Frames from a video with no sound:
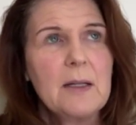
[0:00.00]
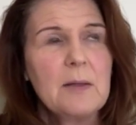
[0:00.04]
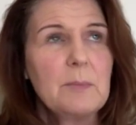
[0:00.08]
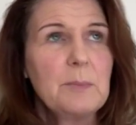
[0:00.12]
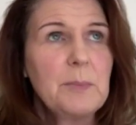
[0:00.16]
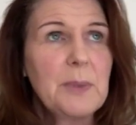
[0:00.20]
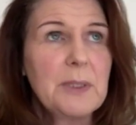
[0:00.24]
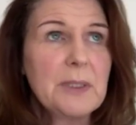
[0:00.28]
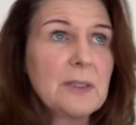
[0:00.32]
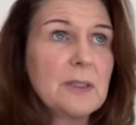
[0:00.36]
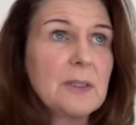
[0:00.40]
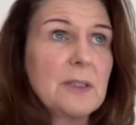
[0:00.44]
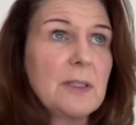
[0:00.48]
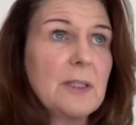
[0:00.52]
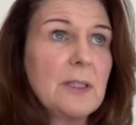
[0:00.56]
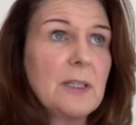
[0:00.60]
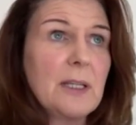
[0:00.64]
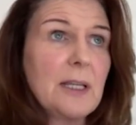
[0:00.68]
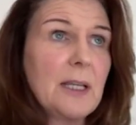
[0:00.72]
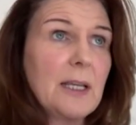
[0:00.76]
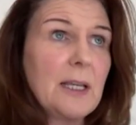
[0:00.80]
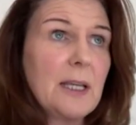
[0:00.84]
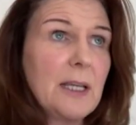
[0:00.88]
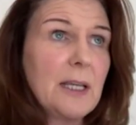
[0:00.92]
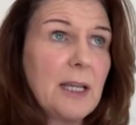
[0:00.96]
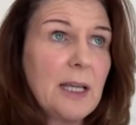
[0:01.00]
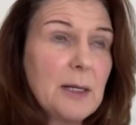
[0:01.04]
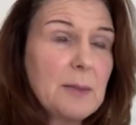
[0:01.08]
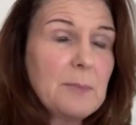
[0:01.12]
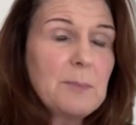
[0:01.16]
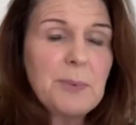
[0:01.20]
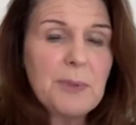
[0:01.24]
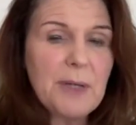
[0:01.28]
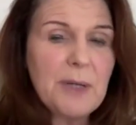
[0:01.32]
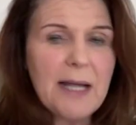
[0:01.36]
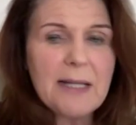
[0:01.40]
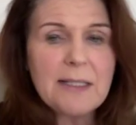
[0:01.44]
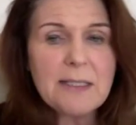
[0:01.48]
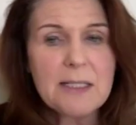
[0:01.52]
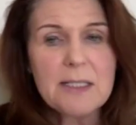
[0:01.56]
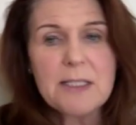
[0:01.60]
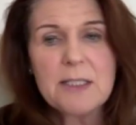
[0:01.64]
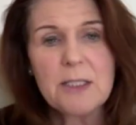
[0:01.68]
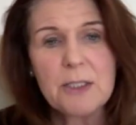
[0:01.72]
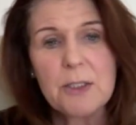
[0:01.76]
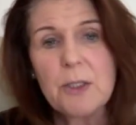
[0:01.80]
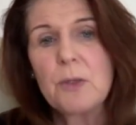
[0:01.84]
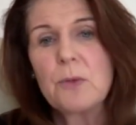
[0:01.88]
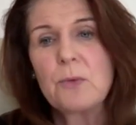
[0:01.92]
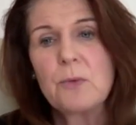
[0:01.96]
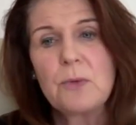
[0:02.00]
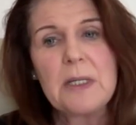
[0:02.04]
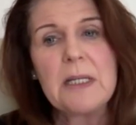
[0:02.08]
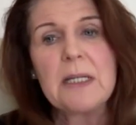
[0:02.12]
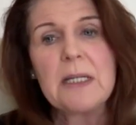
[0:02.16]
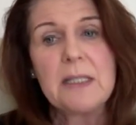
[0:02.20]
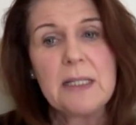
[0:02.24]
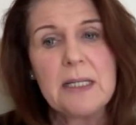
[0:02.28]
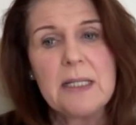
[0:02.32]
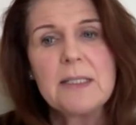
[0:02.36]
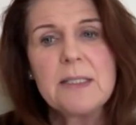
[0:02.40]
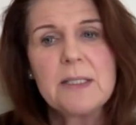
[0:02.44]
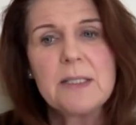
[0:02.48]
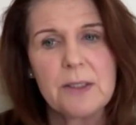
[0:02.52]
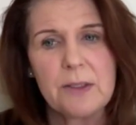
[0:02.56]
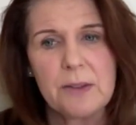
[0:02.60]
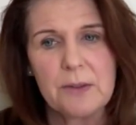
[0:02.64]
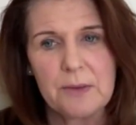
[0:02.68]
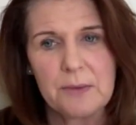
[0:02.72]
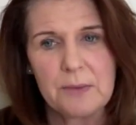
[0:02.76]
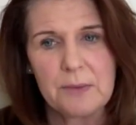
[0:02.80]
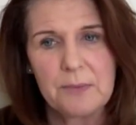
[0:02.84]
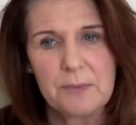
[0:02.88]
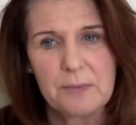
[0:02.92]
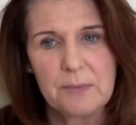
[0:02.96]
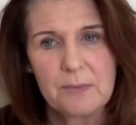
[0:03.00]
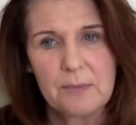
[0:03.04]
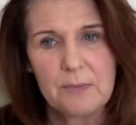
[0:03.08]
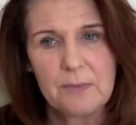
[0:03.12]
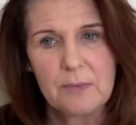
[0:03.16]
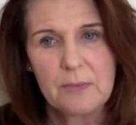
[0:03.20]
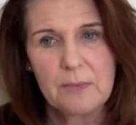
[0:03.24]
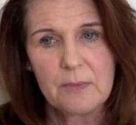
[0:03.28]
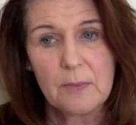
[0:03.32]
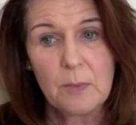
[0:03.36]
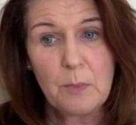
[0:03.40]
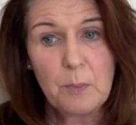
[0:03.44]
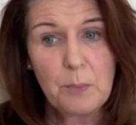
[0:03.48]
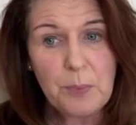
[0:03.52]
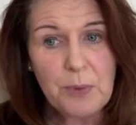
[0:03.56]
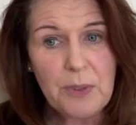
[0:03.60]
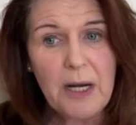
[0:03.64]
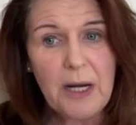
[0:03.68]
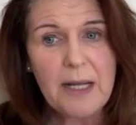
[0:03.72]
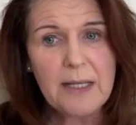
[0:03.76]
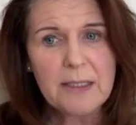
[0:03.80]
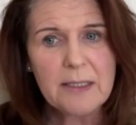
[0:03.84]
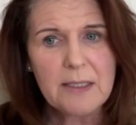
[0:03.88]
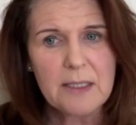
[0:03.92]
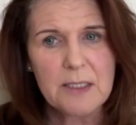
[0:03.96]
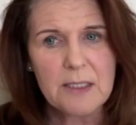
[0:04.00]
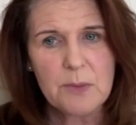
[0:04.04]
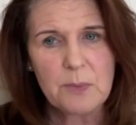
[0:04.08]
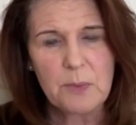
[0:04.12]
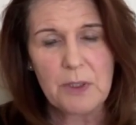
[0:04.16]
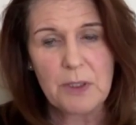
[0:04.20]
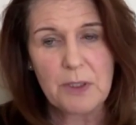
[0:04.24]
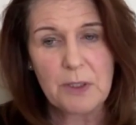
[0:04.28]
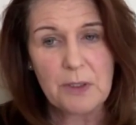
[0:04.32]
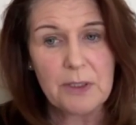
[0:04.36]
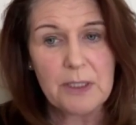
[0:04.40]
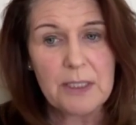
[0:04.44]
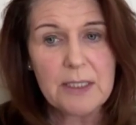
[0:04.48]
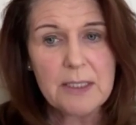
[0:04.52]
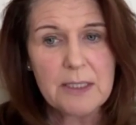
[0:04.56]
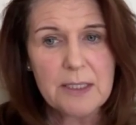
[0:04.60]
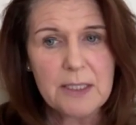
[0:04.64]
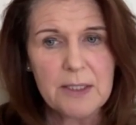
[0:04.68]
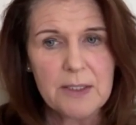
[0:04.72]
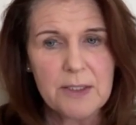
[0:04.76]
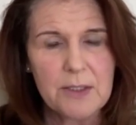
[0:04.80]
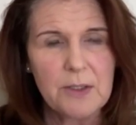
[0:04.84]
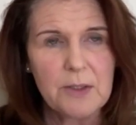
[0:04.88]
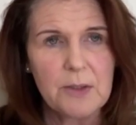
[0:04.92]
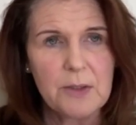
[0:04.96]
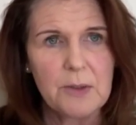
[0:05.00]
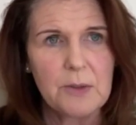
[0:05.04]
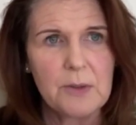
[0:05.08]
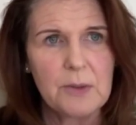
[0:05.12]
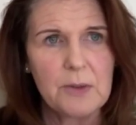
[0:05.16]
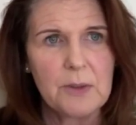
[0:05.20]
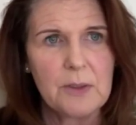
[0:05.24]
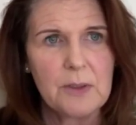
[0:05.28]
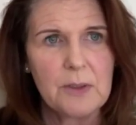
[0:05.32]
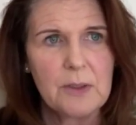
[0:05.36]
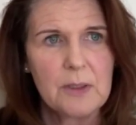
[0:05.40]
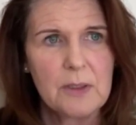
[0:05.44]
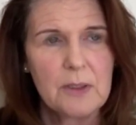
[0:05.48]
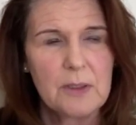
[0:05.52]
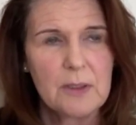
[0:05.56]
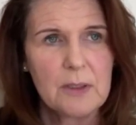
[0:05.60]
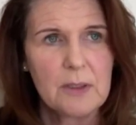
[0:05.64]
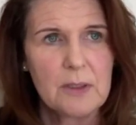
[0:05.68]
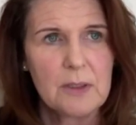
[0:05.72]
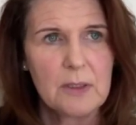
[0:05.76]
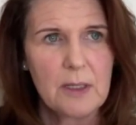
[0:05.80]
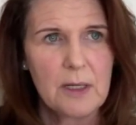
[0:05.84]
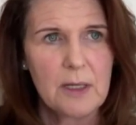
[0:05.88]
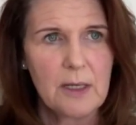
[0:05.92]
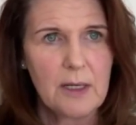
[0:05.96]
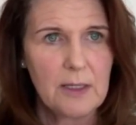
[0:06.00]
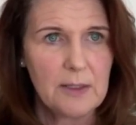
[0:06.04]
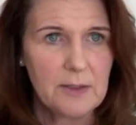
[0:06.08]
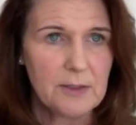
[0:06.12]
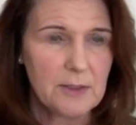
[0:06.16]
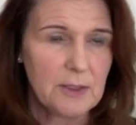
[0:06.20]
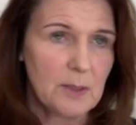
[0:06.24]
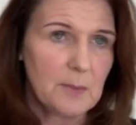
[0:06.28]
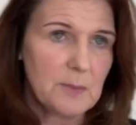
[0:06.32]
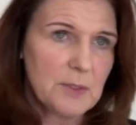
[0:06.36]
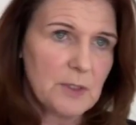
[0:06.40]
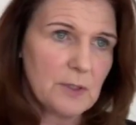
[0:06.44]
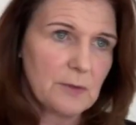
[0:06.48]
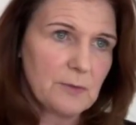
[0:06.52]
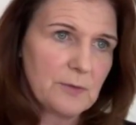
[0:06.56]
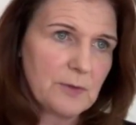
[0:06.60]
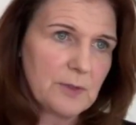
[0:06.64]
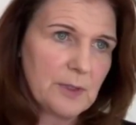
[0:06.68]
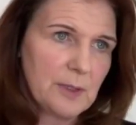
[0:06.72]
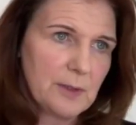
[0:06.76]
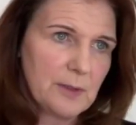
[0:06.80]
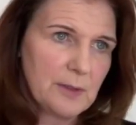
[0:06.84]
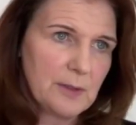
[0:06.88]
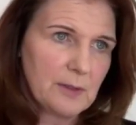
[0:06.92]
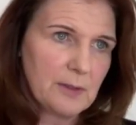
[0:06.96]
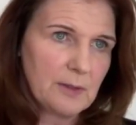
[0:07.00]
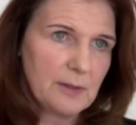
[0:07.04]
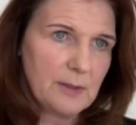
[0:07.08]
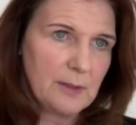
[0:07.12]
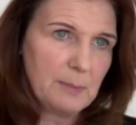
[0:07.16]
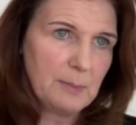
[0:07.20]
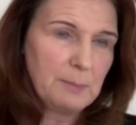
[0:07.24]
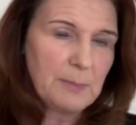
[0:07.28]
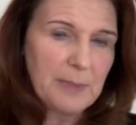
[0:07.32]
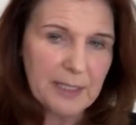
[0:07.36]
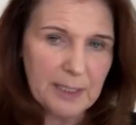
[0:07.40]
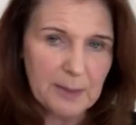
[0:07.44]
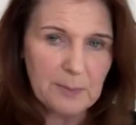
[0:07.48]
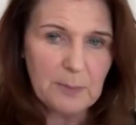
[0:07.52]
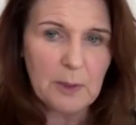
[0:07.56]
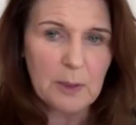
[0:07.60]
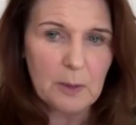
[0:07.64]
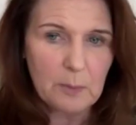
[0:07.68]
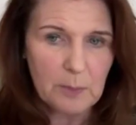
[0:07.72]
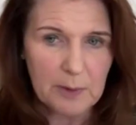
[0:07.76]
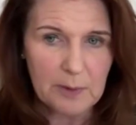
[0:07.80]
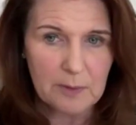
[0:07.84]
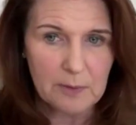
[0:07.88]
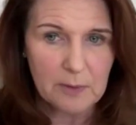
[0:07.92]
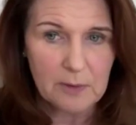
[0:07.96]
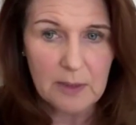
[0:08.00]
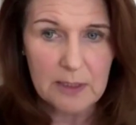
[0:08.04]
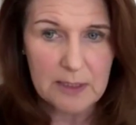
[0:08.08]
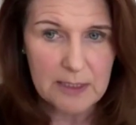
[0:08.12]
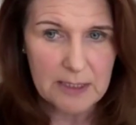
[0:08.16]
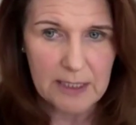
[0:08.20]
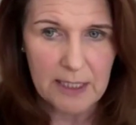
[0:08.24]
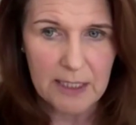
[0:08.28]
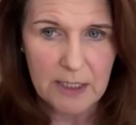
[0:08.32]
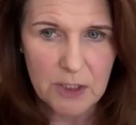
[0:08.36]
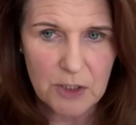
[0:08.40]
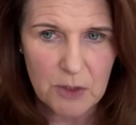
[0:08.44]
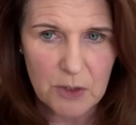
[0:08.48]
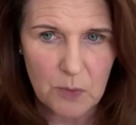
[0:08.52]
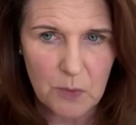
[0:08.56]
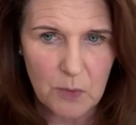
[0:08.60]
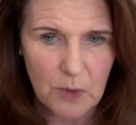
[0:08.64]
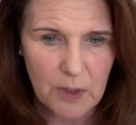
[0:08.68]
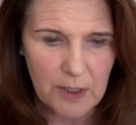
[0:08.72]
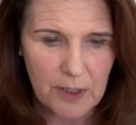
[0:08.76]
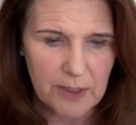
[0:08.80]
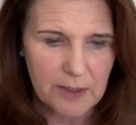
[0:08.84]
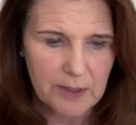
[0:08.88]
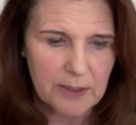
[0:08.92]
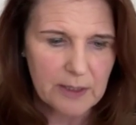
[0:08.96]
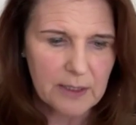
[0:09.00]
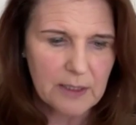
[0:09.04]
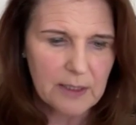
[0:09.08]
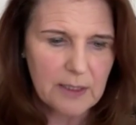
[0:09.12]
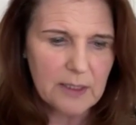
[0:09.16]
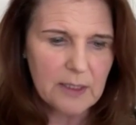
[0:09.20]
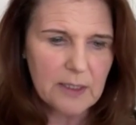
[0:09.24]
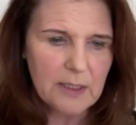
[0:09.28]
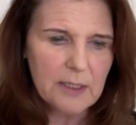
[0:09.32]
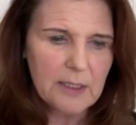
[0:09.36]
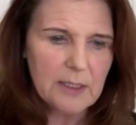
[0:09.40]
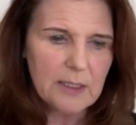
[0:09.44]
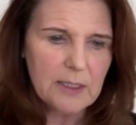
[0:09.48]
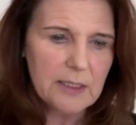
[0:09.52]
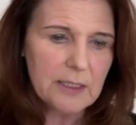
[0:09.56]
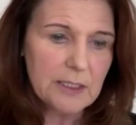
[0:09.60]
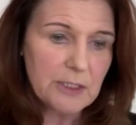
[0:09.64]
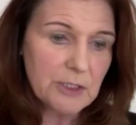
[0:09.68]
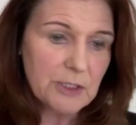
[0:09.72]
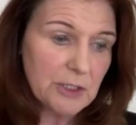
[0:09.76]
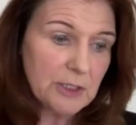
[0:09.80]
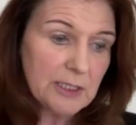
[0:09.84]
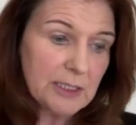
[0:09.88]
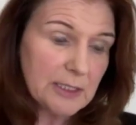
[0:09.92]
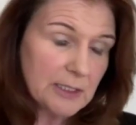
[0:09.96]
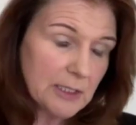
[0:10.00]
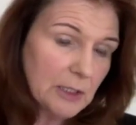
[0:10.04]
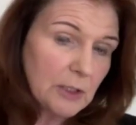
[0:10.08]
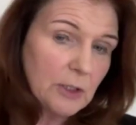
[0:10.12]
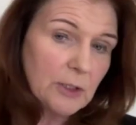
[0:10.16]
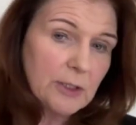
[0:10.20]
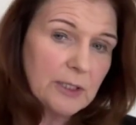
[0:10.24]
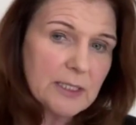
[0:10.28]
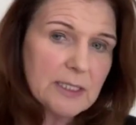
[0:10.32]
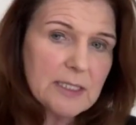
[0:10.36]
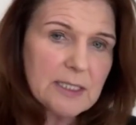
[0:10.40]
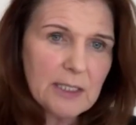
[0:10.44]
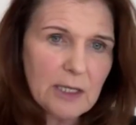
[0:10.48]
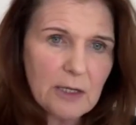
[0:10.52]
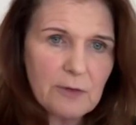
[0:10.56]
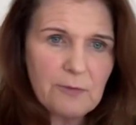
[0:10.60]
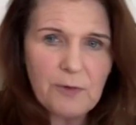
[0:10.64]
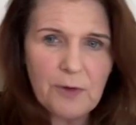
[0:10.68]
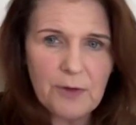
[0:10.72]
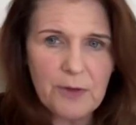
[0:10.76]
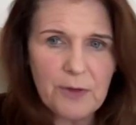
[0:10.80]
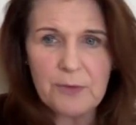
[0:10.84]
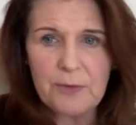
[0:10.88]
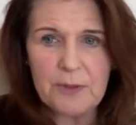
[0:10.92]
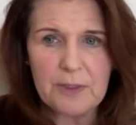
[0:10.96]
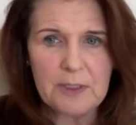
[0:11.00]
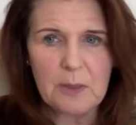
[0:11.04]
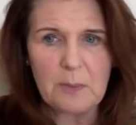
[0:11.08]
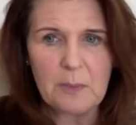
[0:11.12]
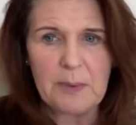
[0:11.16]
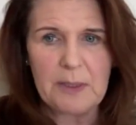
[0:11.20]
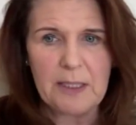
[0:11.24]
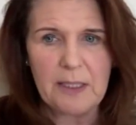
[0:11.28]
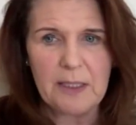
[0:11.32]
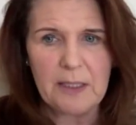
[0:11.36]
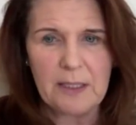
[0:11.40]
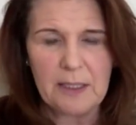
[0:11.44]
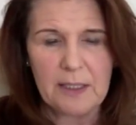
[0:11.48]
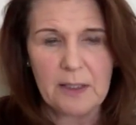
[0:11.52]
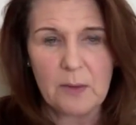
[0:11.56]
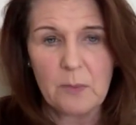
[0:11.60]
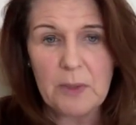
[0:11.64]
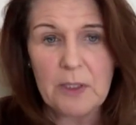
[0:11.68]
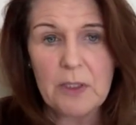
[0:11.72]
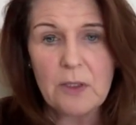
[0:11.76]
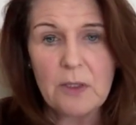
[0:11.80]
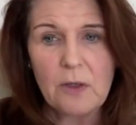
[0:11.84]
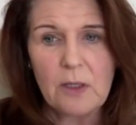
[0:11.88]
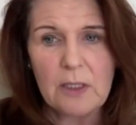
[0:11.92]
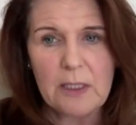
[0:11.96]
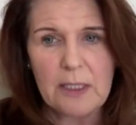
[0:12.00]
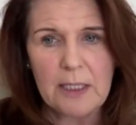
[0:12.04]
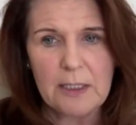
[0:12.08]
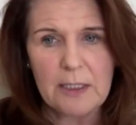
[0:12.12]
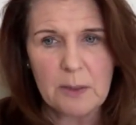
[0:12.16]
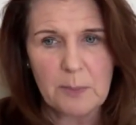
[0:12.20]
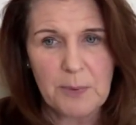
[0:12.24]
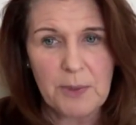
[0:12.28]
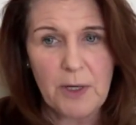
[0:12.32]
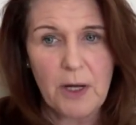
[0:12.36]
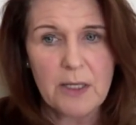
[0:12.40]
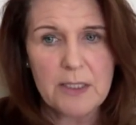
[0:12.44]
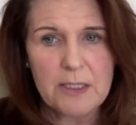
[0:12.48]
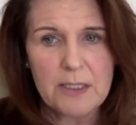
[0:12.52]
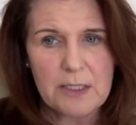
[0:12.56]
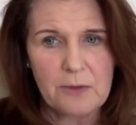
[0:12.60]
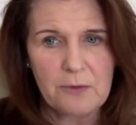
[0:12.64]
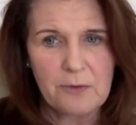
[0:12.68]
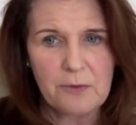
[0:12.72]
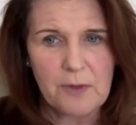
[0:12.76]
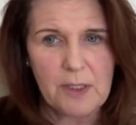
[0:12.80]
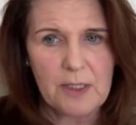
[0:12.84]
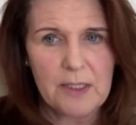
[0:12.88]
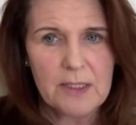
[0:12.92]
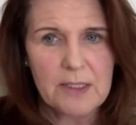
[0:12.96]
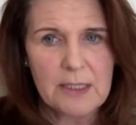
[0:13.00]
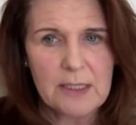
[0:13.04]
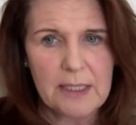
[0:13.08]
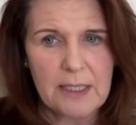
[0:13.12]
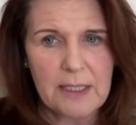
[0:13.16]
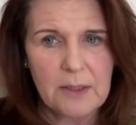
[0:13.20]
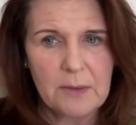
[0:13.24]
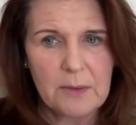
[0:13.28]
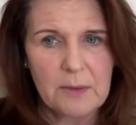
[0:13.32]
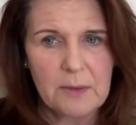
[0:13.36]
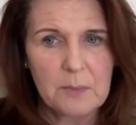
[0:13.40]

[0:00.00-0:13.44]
But in practice, they don't really need to. In practice, what you need to do in terms of the minimal but essential work is you need to look at self-other at the beginning, and we call that the proxy phase now